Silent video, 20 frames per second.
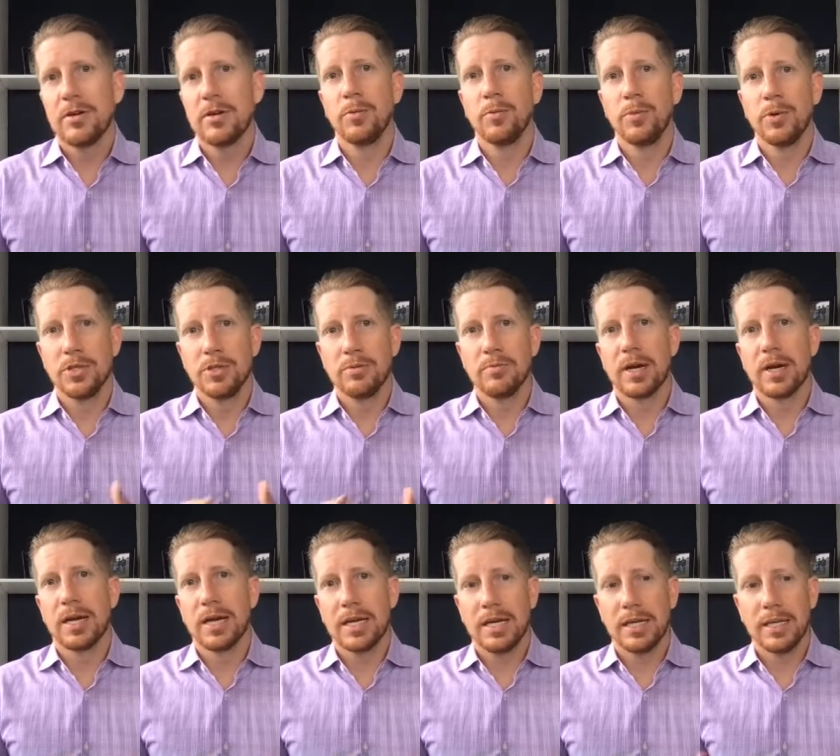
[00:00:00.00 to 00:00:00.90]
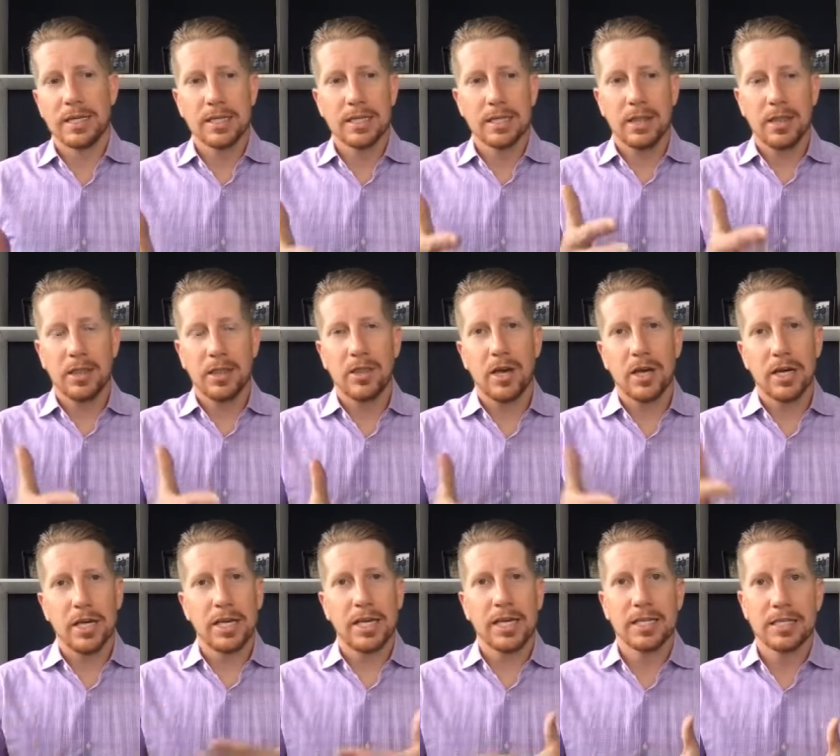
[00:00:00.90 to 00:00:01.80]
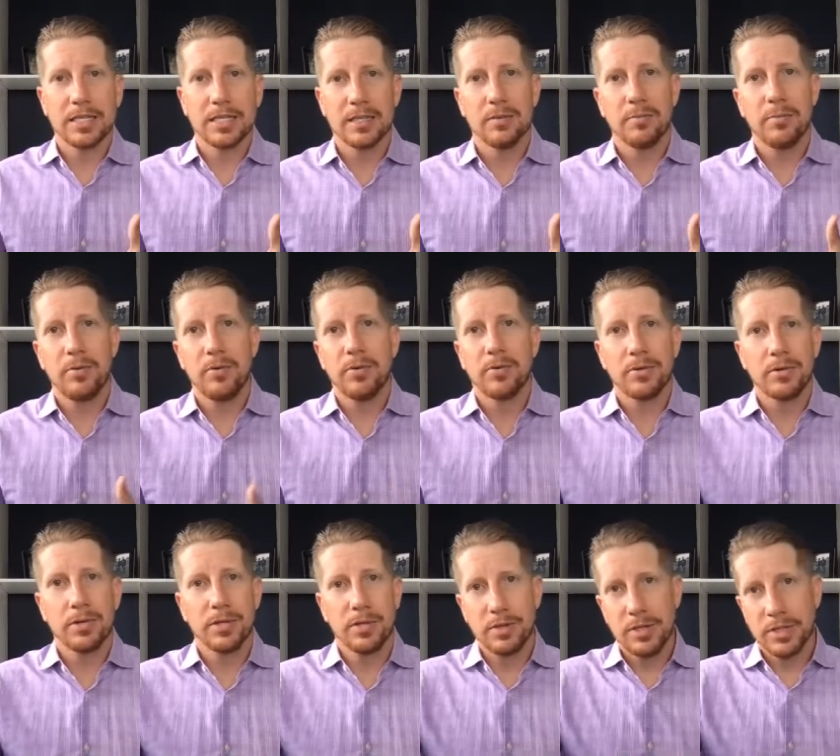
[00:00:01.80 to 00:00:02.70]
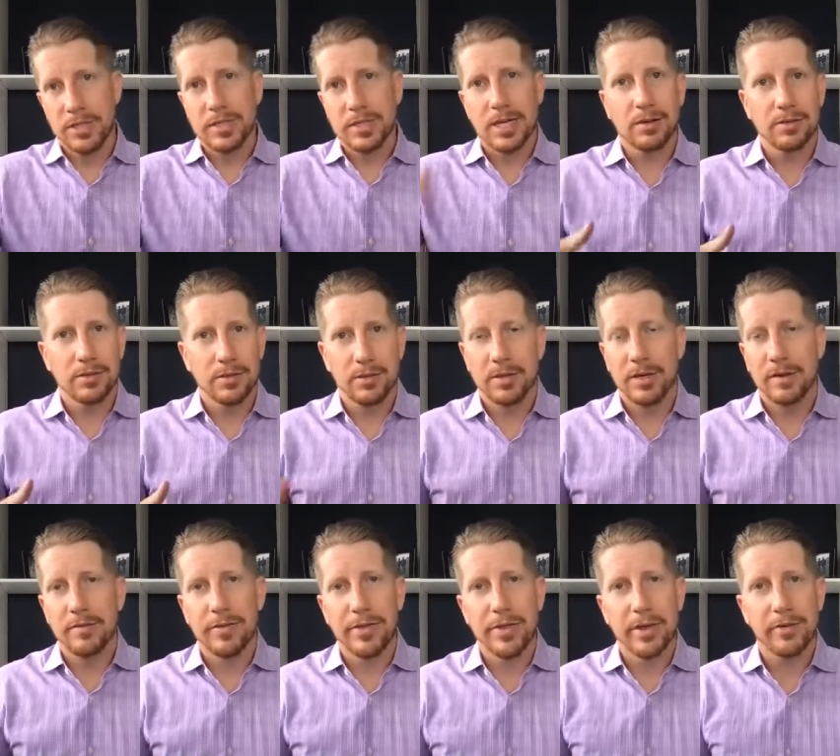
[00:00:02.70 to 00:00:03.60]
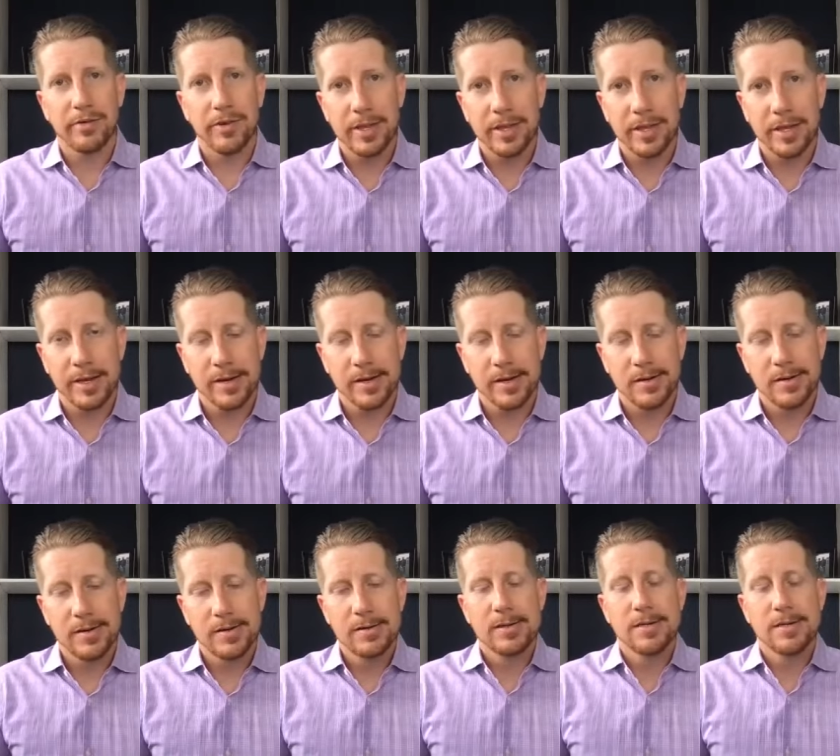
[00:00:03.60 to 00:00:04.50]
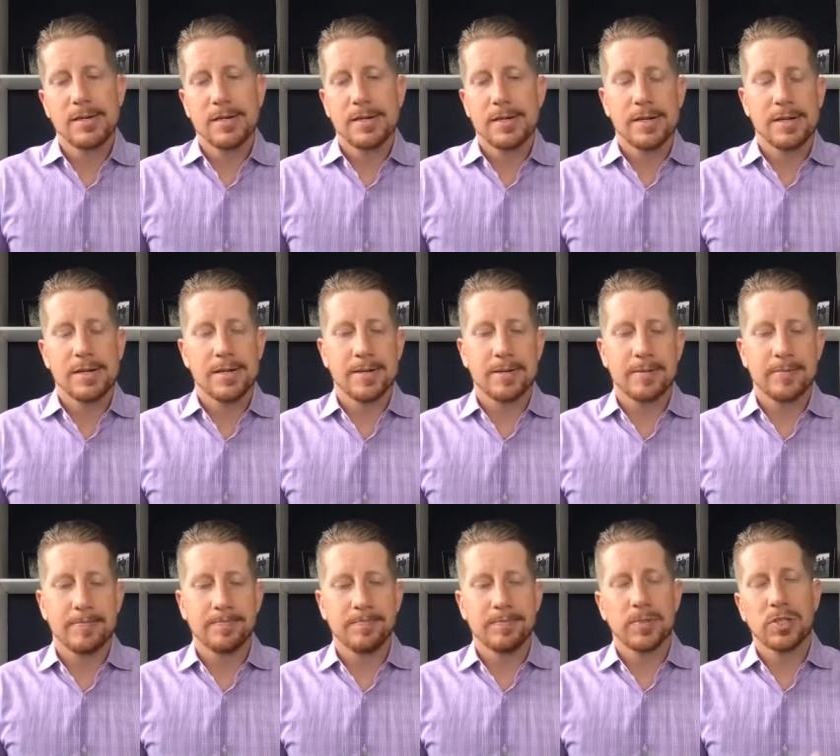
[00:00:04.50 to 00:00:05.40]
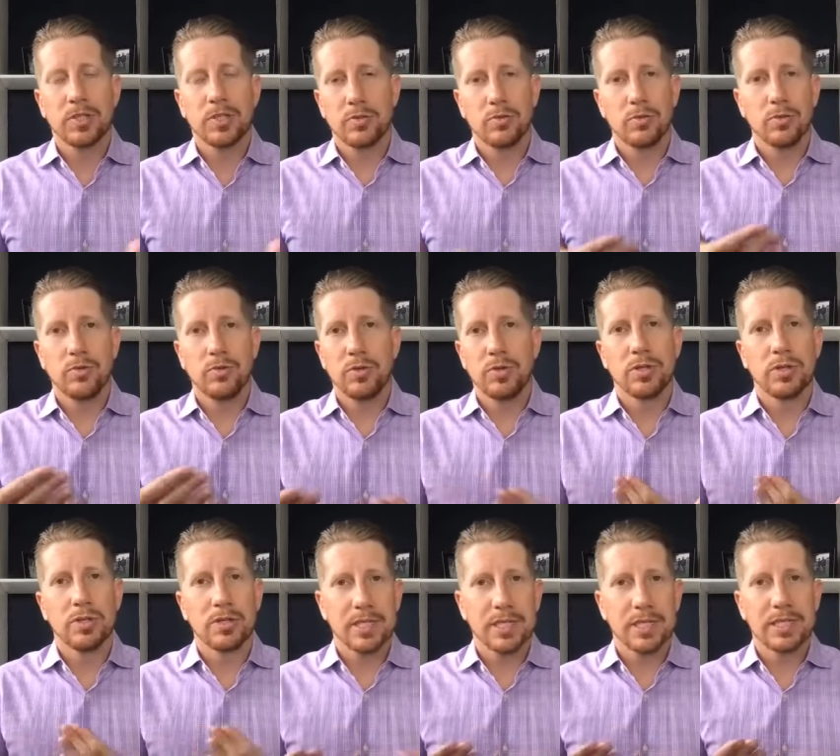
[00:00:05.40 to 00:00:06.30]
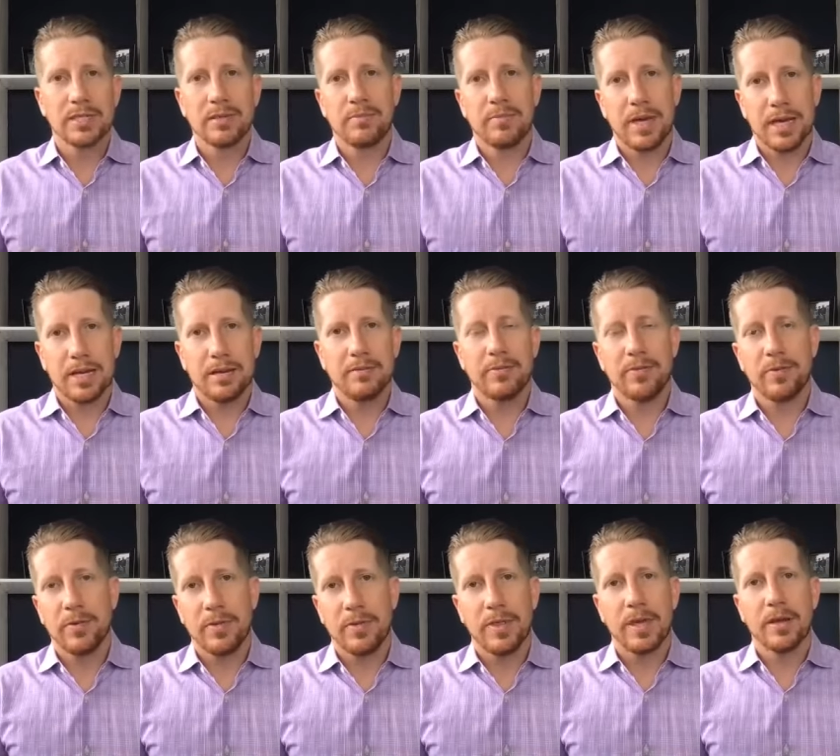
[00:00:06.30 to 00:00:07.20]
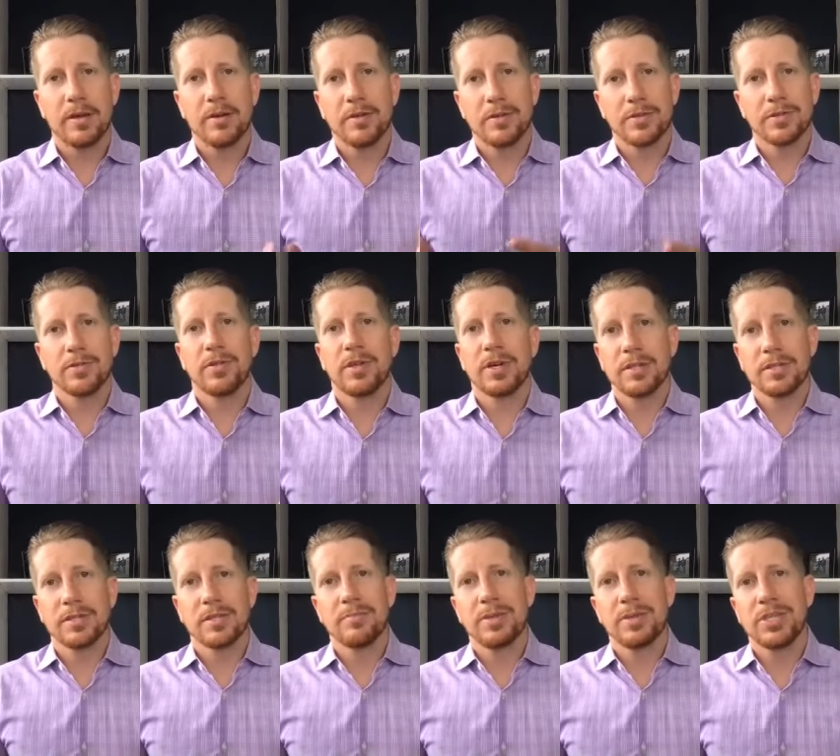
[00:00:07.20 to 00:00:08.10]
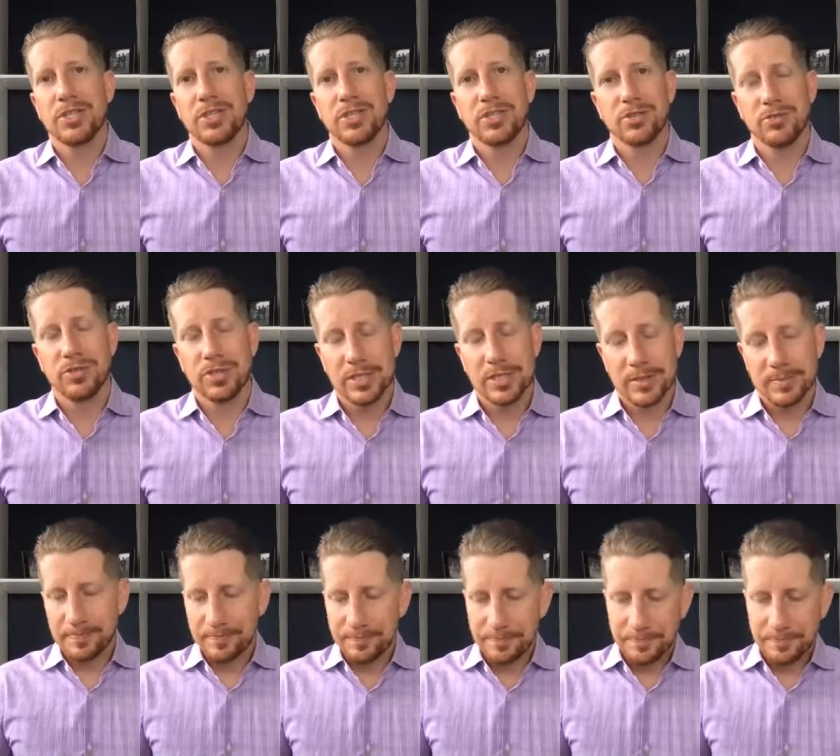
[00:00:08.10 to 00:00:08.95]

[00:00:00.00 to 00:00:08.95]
Would you mind logging into the portal and you can download everything right there?" Um, so you there is some back and forth there, so long as the patient agrees.